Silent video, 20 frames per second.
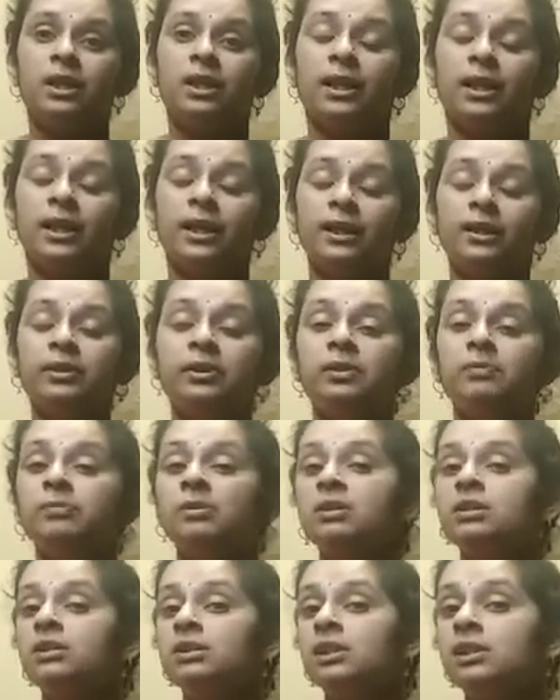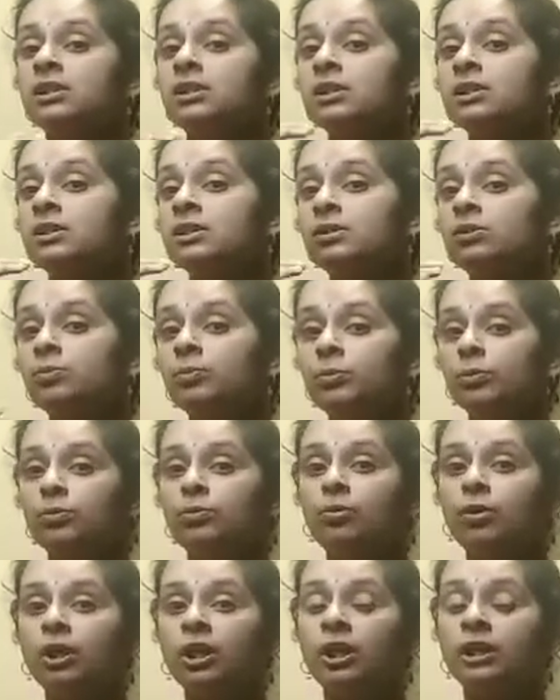Red litmus changes into blue
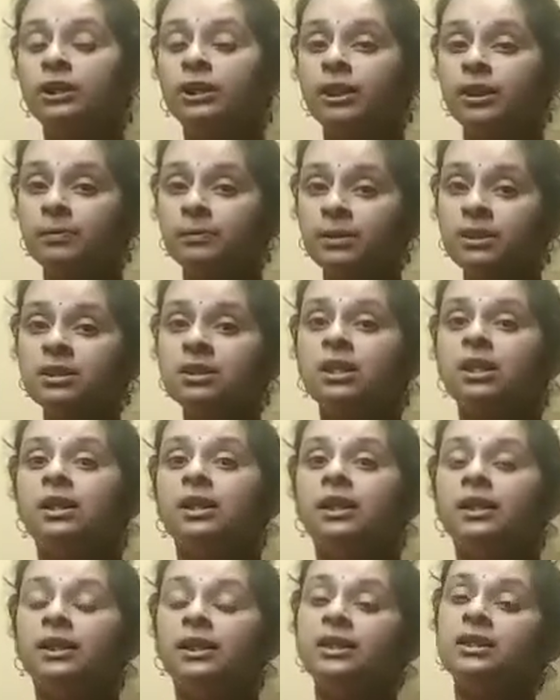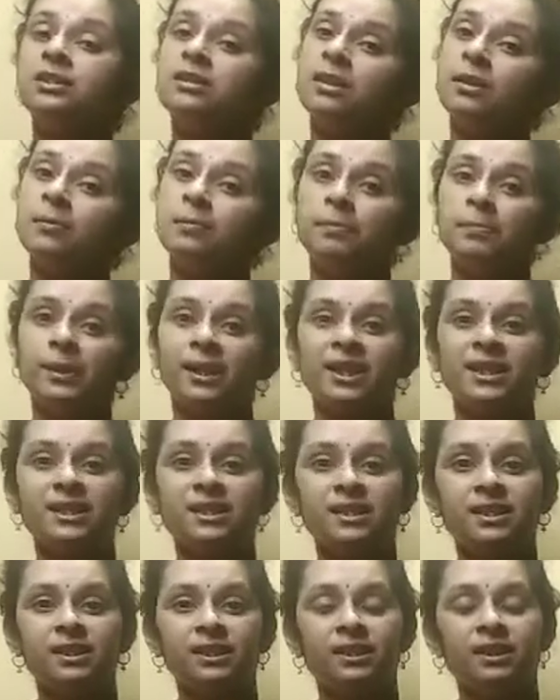color. That means it is
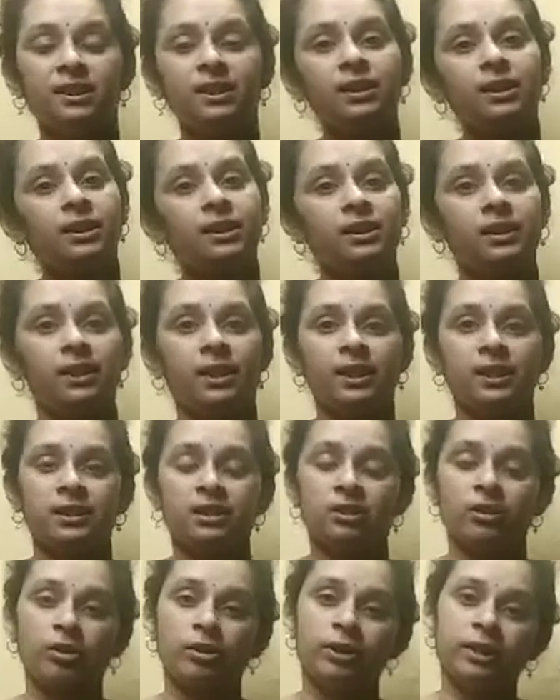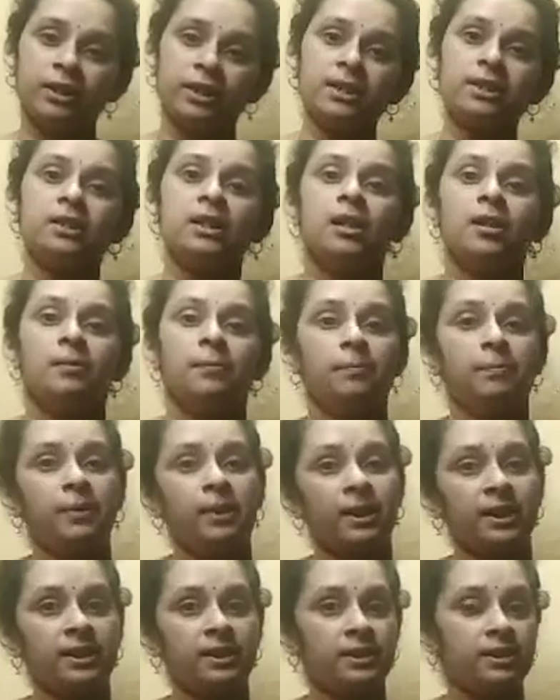basic in nature, or it is
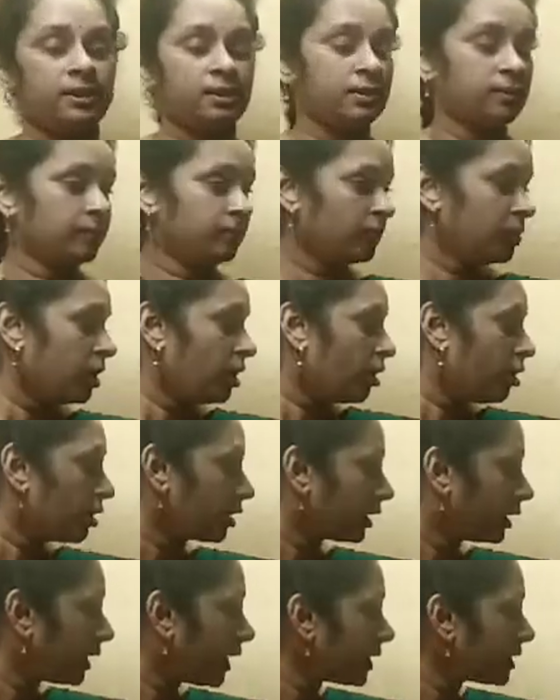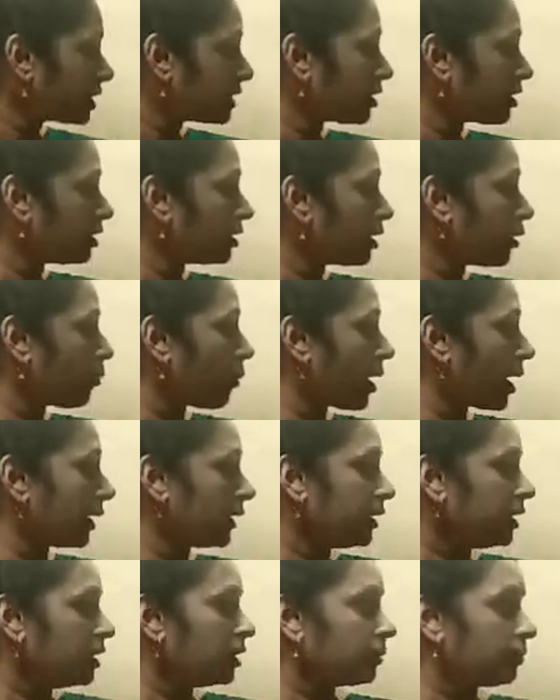base. Okay, next another
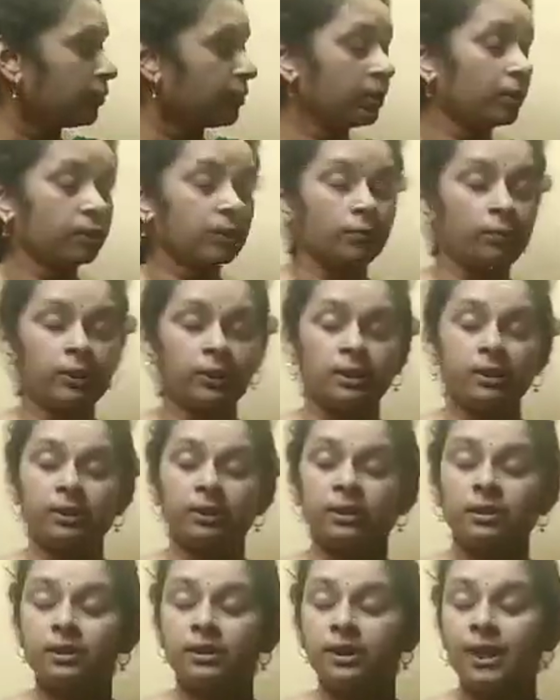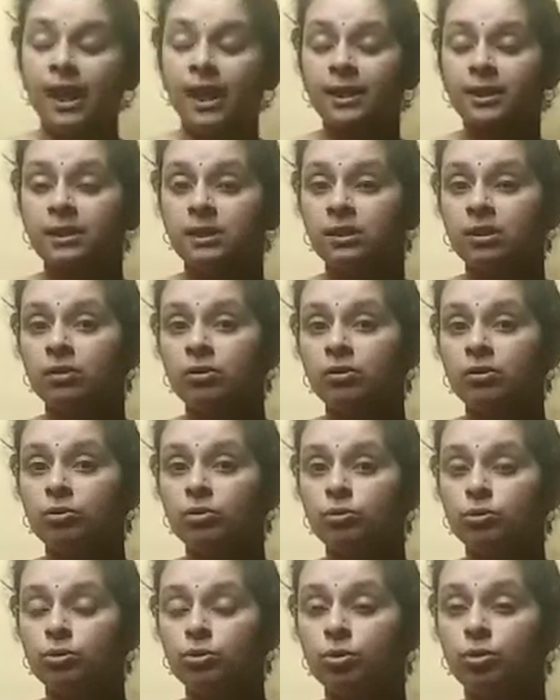one reaction
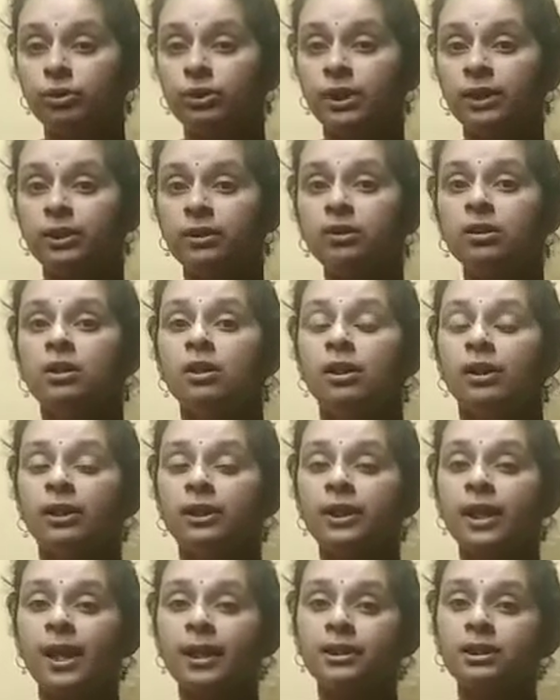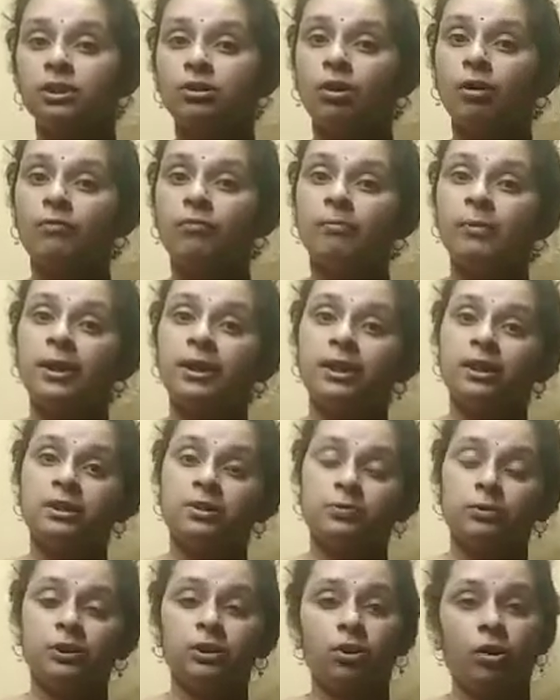to show that reaction of metals
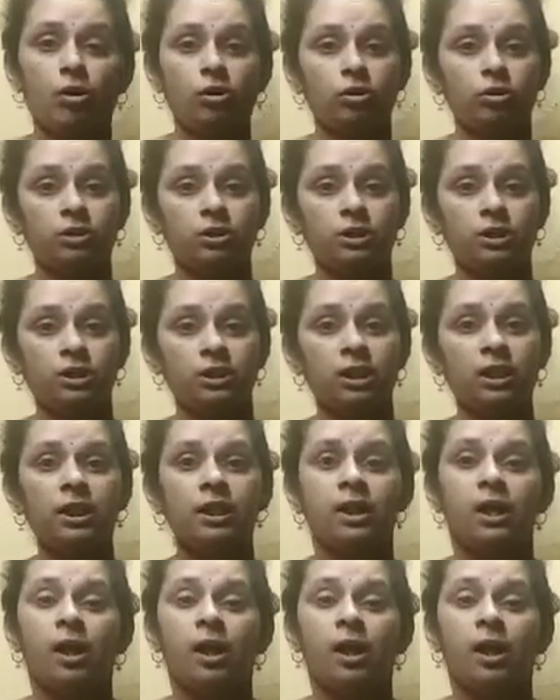with oxygen.